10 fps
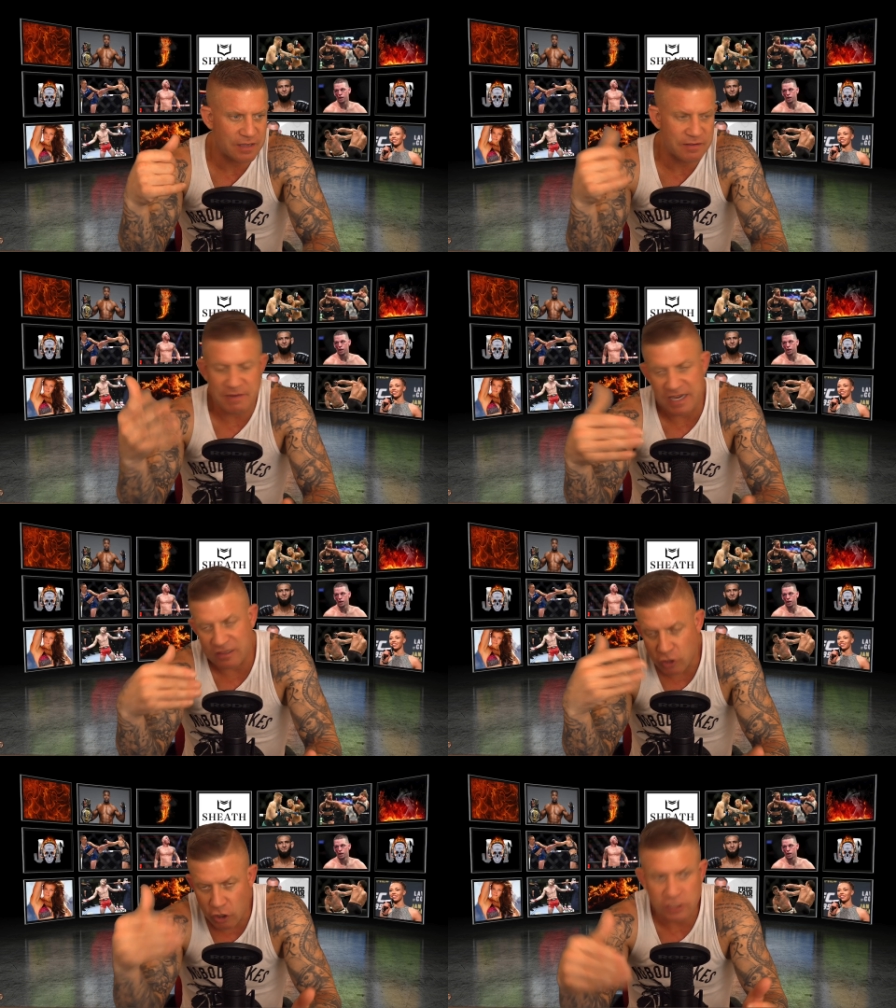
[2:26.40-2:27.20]
I mean,
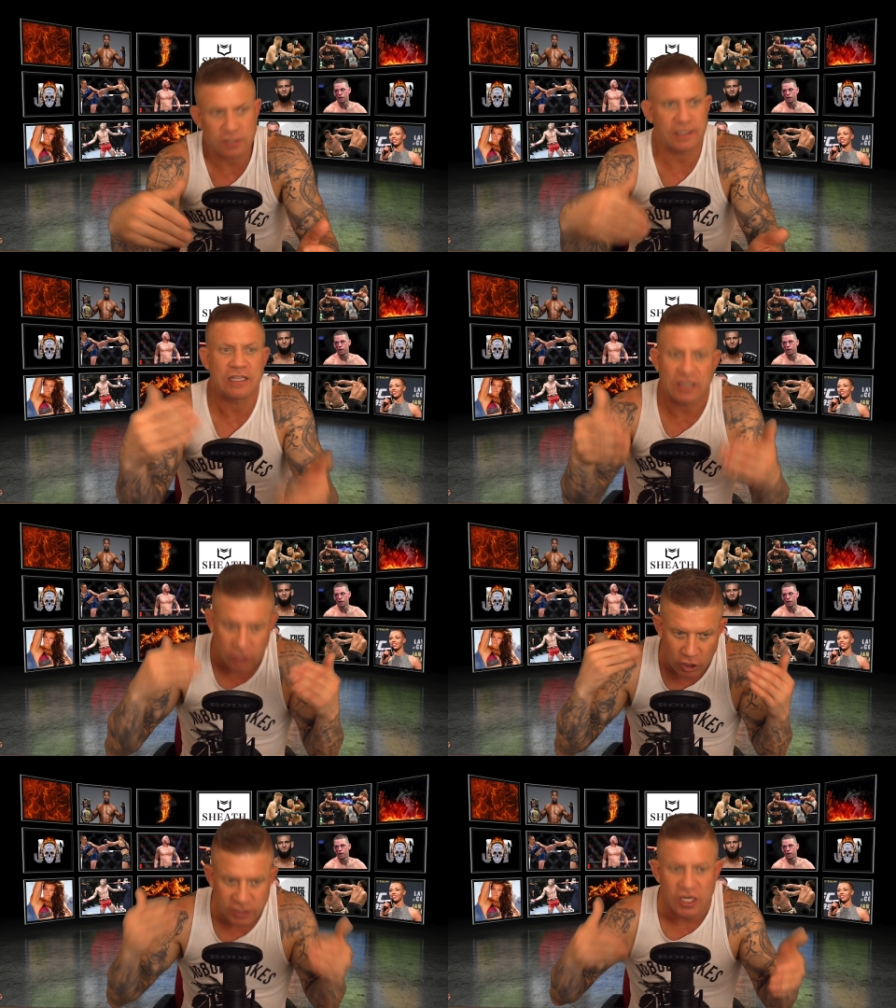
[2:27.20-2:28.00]
he looked he
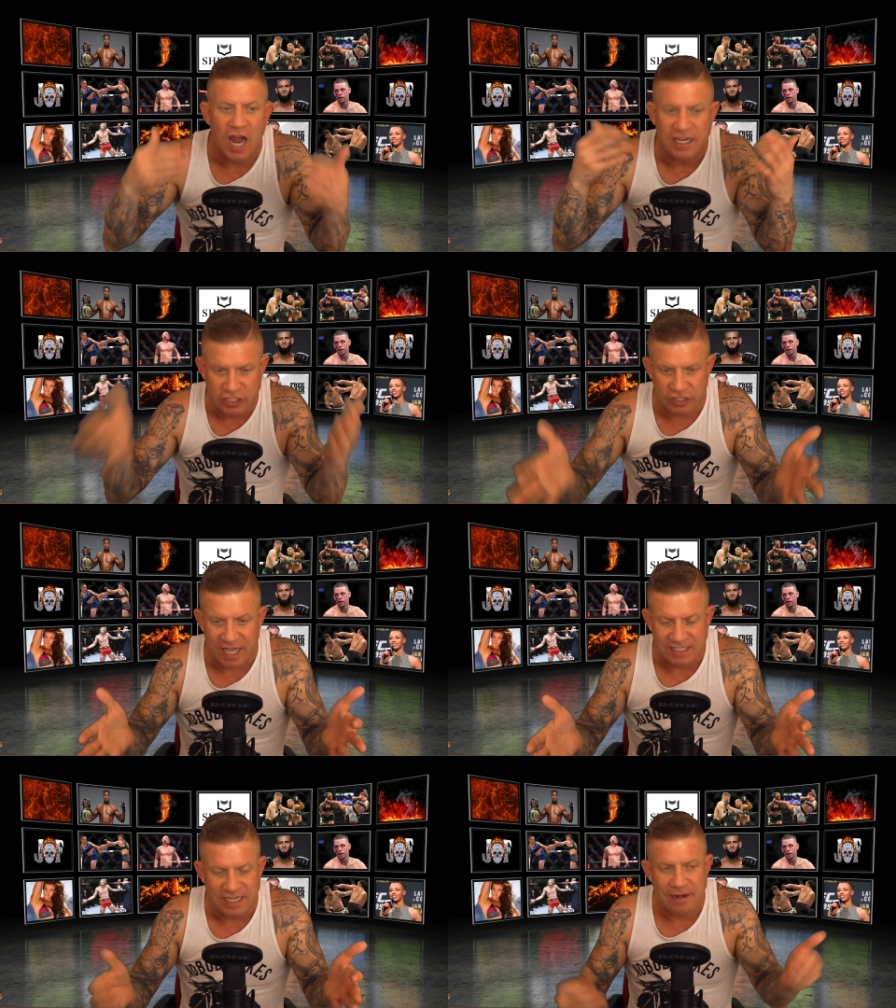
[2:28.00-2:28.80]
looked not as good
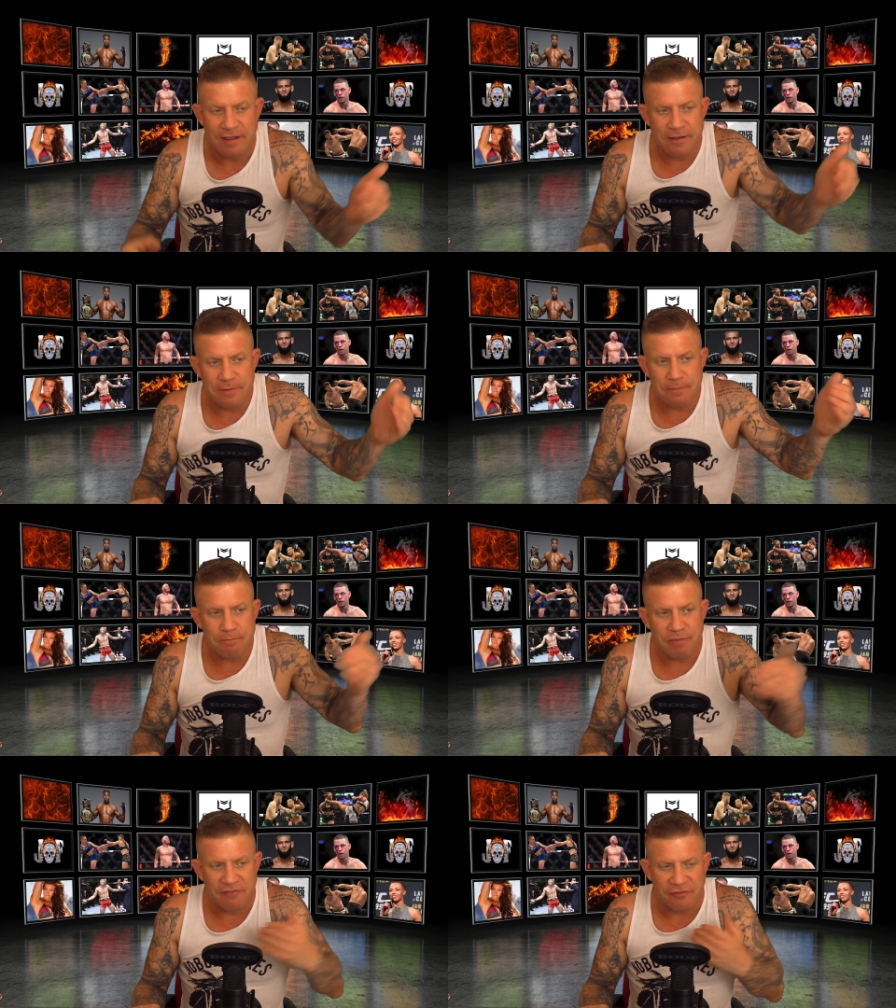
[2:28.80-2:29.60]
last night,
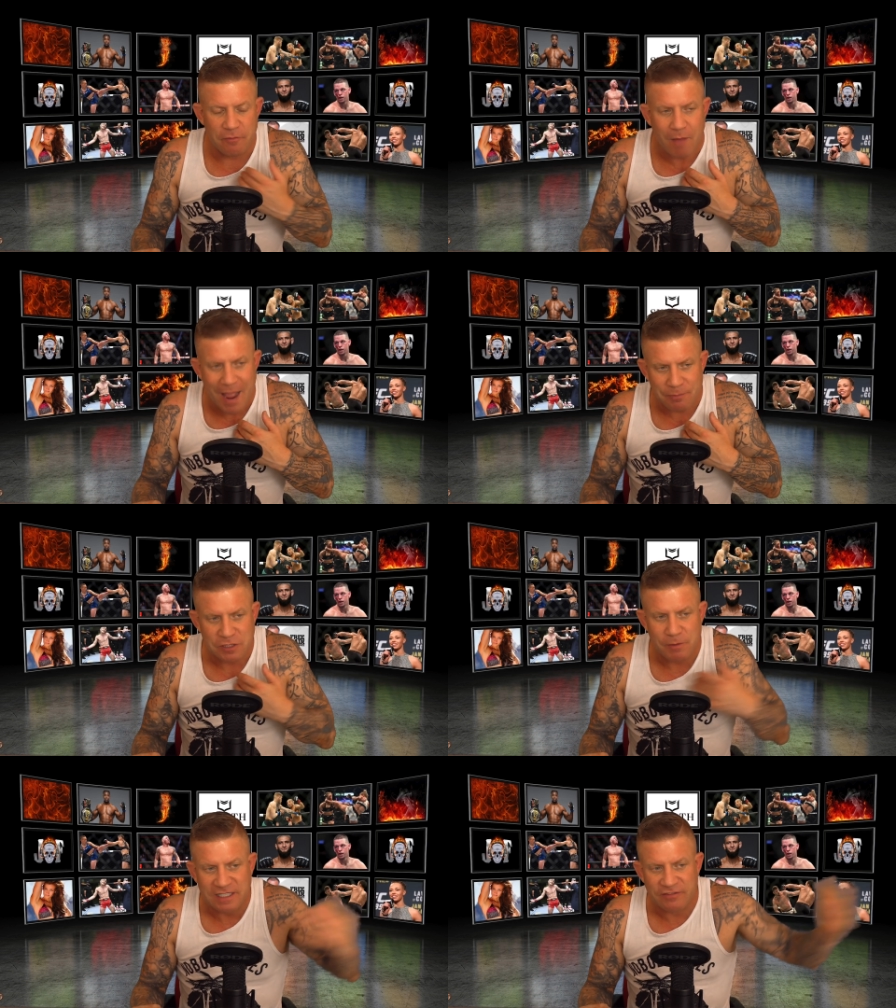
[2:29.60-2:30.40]
but from my
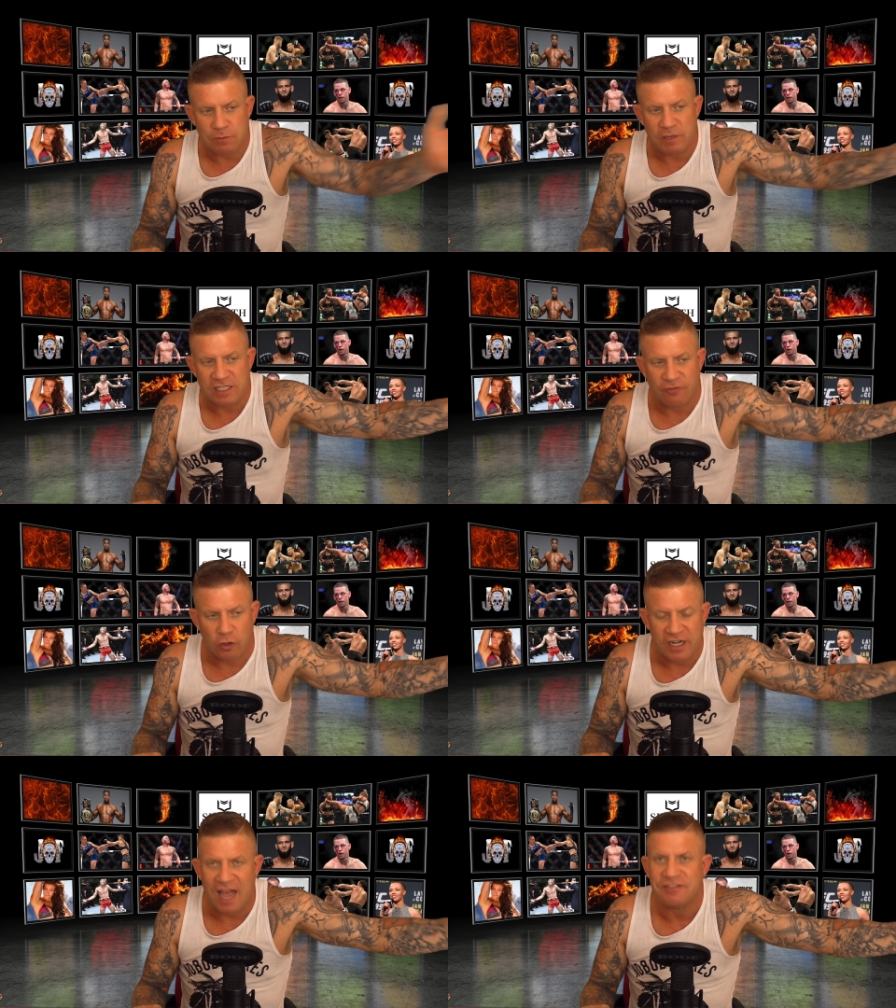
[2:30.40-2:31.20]
perspective, it's because
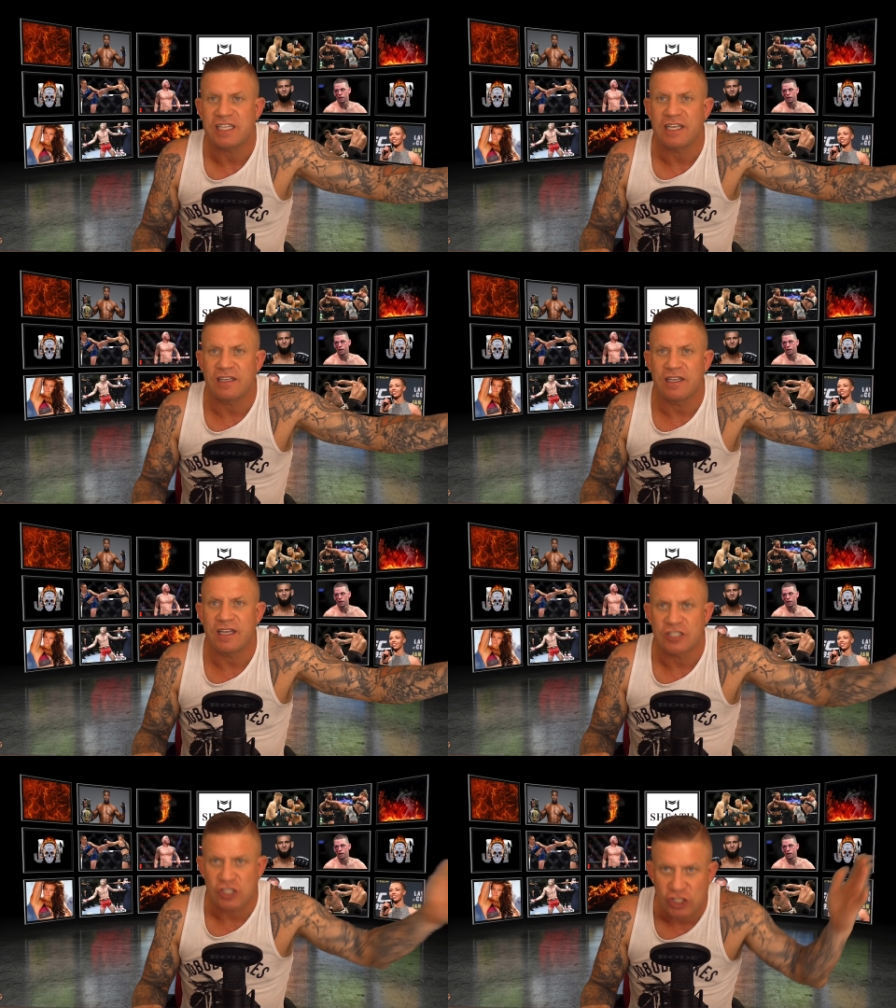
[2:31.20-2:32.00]
Volkanovski
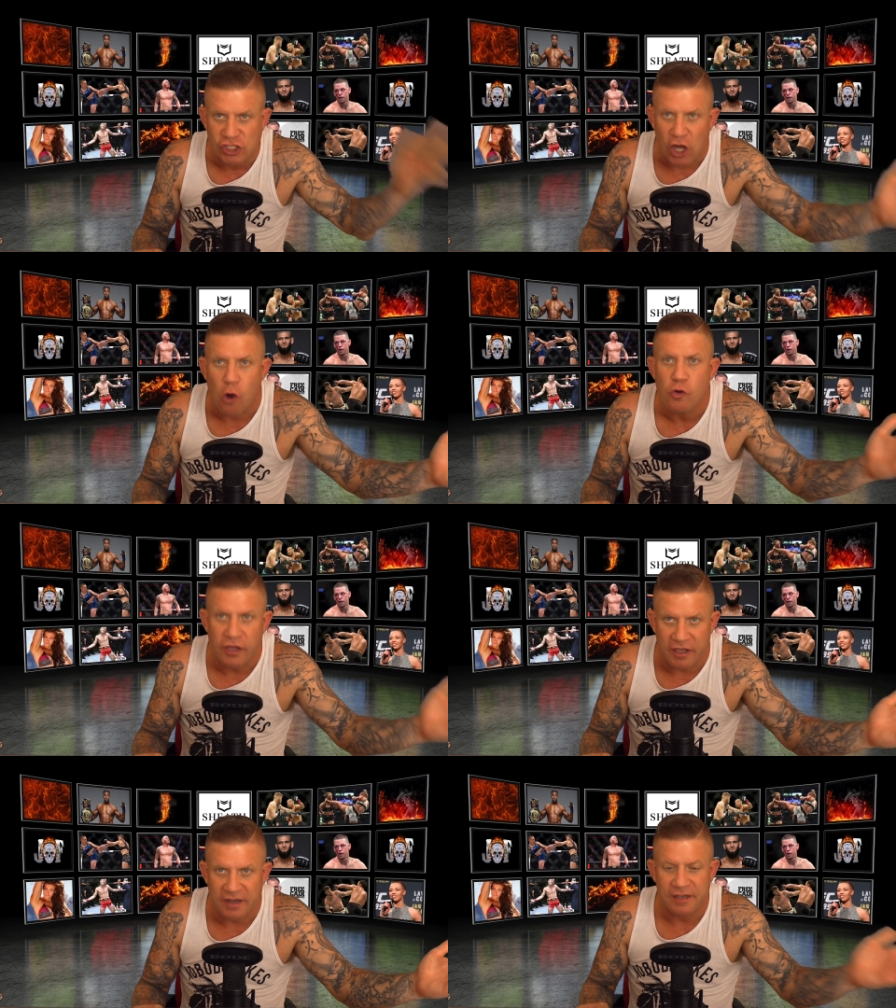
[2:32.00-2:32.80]
is so
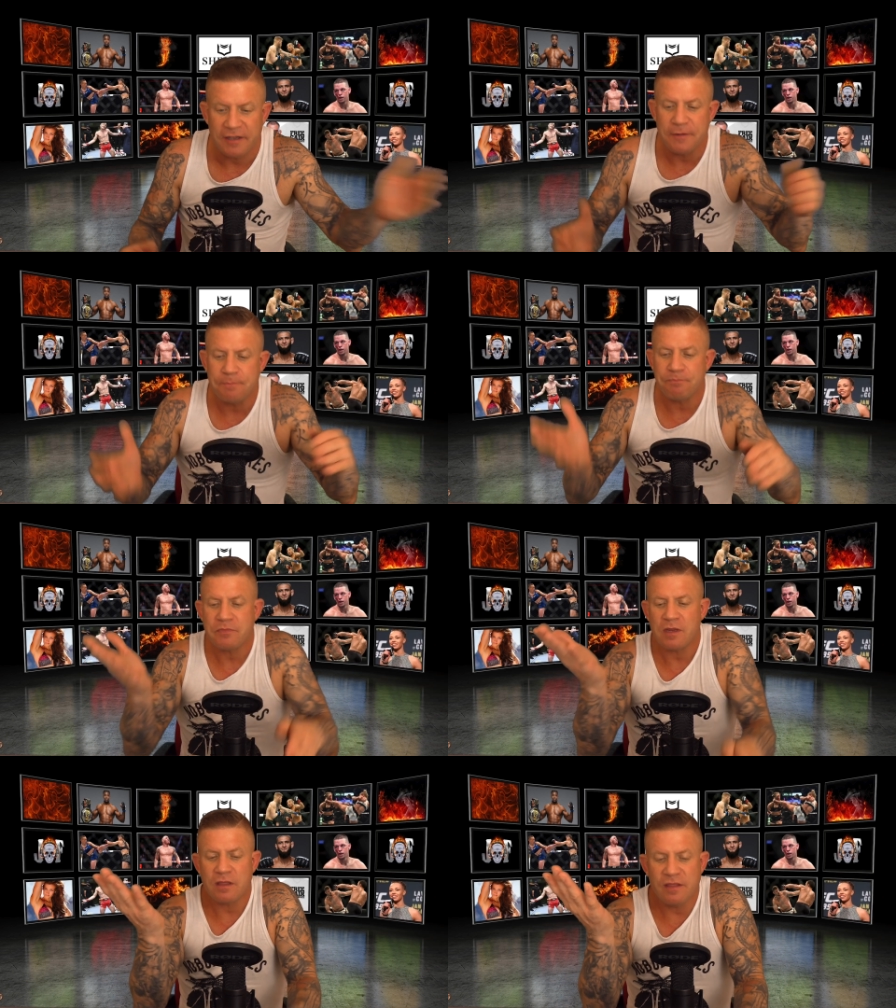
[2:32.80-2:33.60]
good
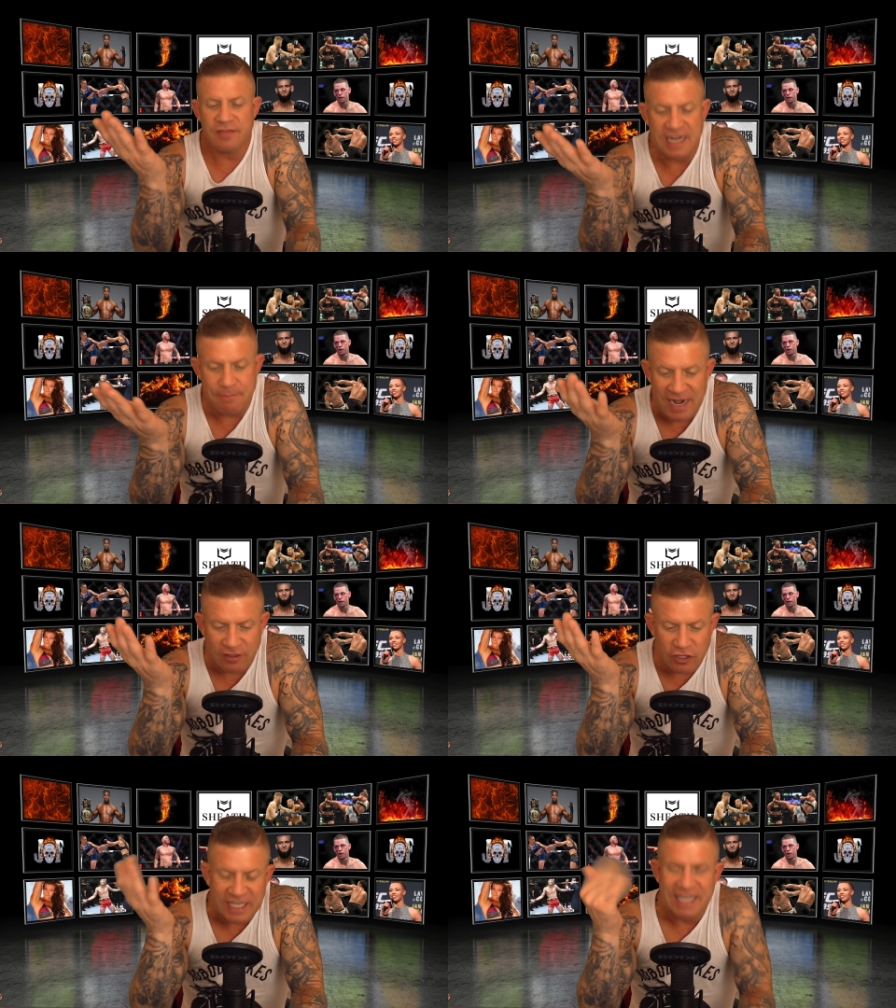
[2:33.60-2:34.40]
that he made
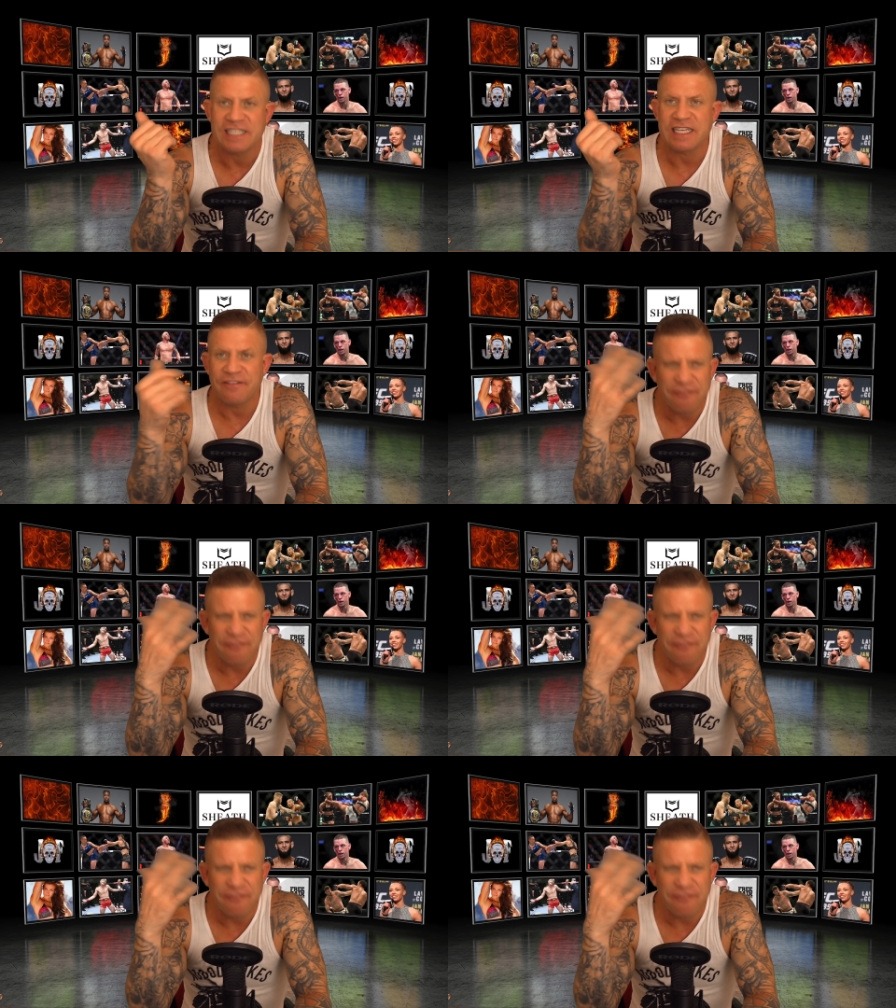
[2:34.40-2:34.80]
it look easy.